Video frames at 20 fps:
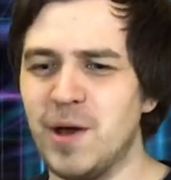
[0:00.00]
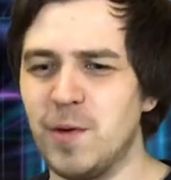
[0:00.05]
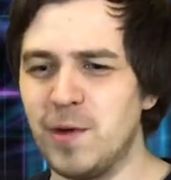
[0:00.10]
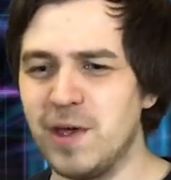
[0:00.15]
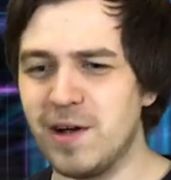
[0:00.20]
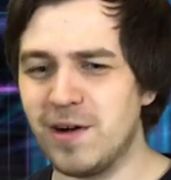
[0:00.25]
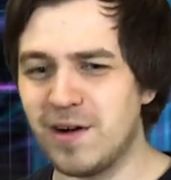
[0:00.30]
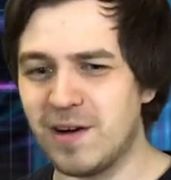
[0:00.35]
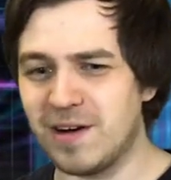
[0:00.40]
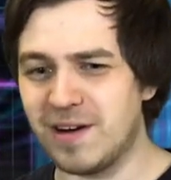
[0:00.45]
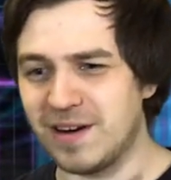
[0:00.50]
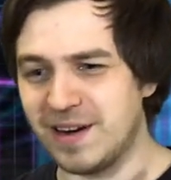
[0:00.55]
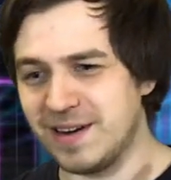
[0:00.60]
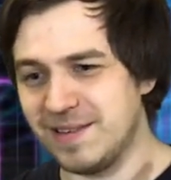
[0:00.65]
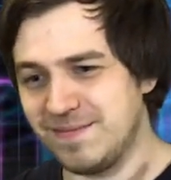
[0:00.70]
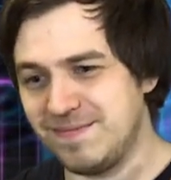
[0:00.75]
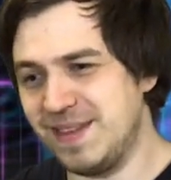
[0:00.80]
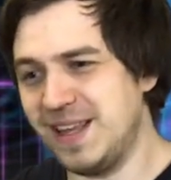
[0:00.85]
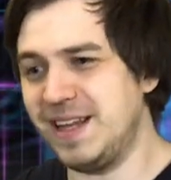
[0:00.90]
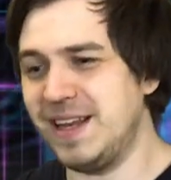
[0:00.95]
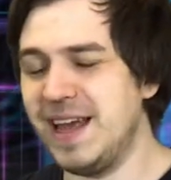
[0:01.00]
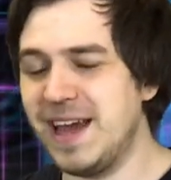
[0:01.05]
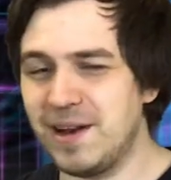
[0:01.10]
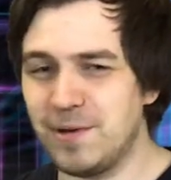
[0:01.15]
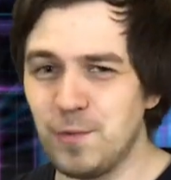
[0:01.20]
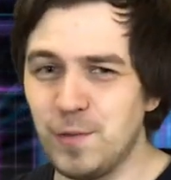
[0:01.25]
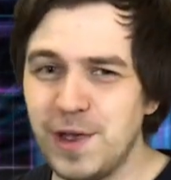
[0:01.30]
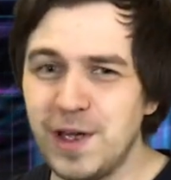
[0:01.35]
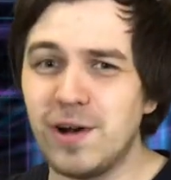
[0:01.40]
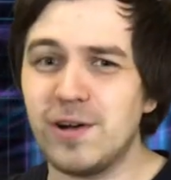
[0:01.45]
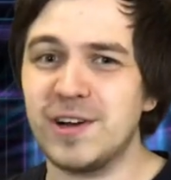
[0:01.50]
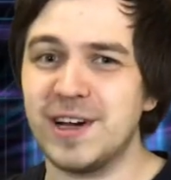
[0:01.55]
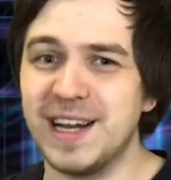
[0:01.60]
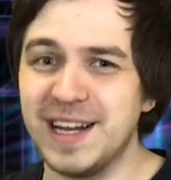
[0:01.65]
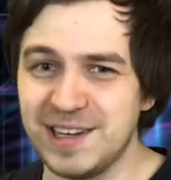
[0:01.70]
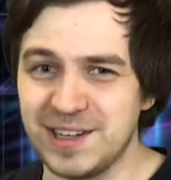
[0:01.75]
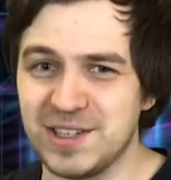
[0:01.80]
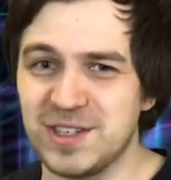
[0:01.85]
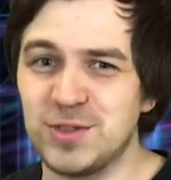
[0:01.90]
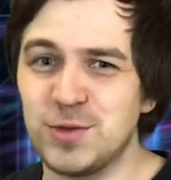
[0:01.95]
We are, in the end, we are
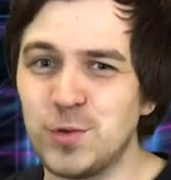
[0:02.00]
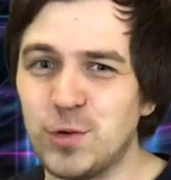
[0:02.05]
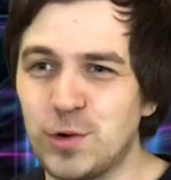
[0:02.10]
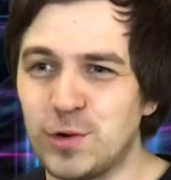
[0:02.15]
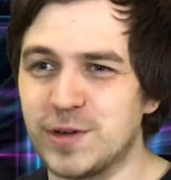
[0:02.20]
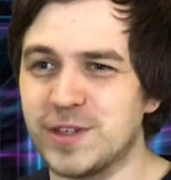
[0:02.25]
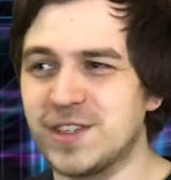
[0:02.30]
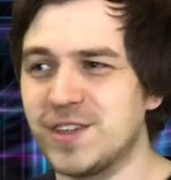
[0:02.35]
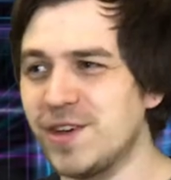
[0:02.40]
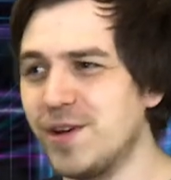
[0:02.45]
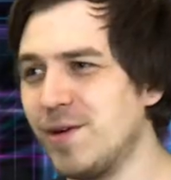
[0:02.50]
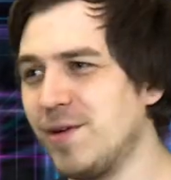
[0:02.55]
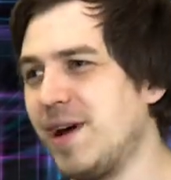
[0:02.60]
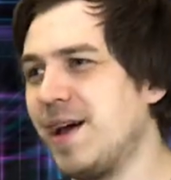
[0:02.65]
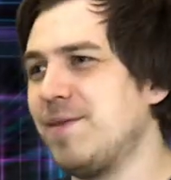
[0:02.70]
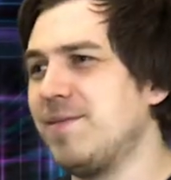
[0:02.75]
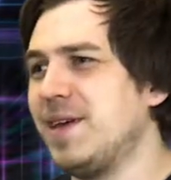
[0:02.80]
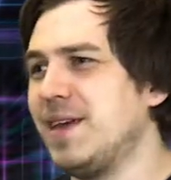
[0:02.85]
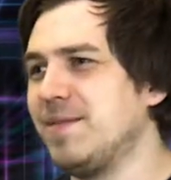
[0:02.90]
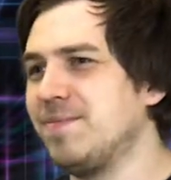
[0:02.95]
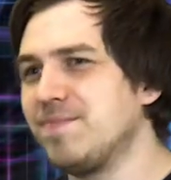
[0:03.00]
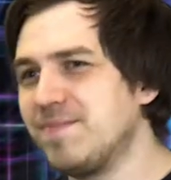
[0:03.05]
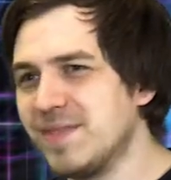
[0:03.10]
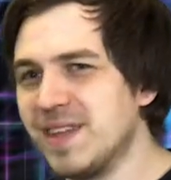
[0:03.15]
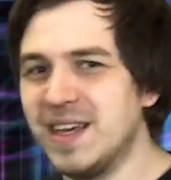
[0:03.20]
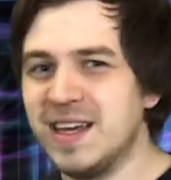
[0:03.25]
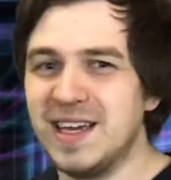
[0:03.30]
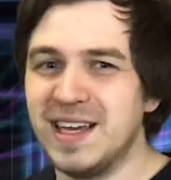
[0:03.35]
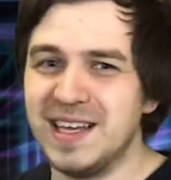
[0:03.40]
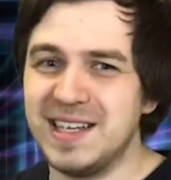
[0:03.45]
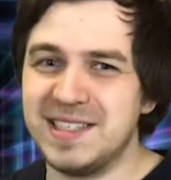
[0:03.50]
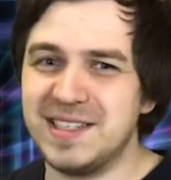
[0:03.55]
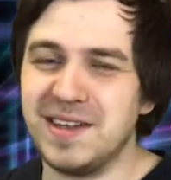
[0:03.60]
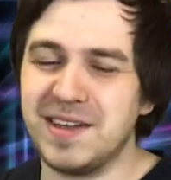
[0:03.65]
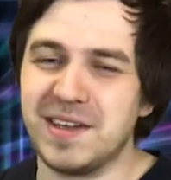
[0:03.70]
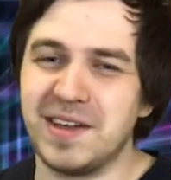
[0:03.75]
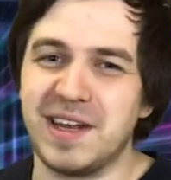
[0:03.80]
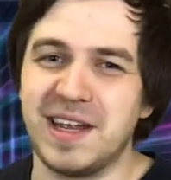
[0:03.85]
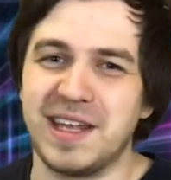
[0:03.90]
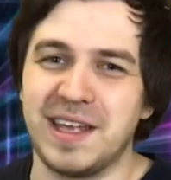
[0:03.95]
in a store, so I mean, he's
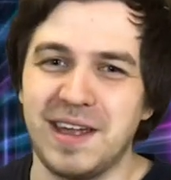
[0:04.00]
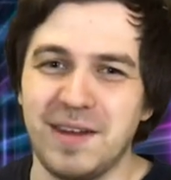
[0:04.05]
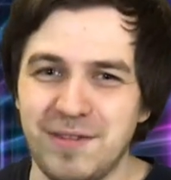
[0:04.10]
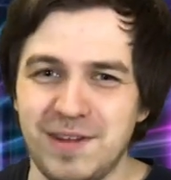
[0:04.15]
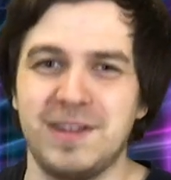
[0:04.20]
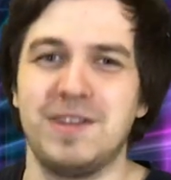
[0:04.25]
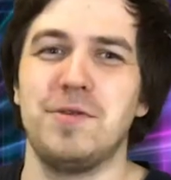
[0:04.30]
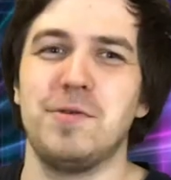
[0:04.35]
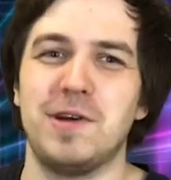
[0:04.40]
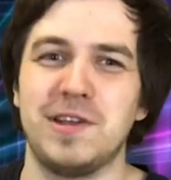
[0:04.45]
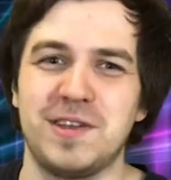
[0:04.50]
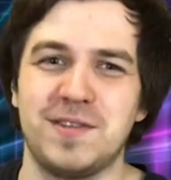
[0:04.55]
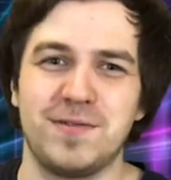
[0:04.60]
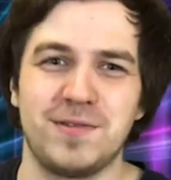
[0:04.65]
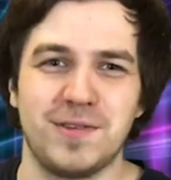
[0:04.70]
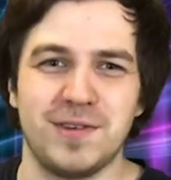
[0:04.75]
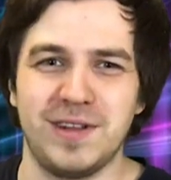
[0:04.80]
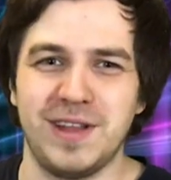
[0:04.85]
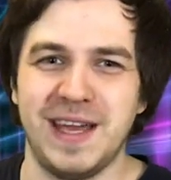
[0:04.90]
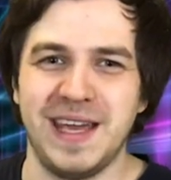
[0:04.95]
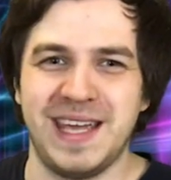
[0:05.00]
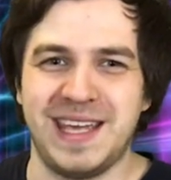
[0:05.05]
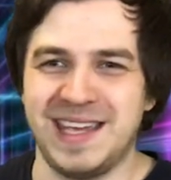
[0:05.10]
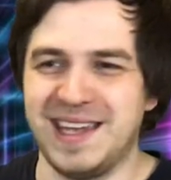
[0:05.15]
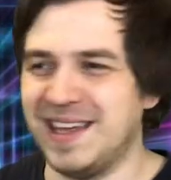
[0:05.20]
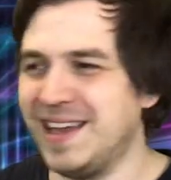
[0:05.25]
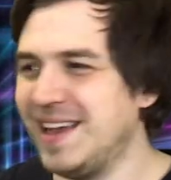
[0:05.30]
not gonna give it to us for like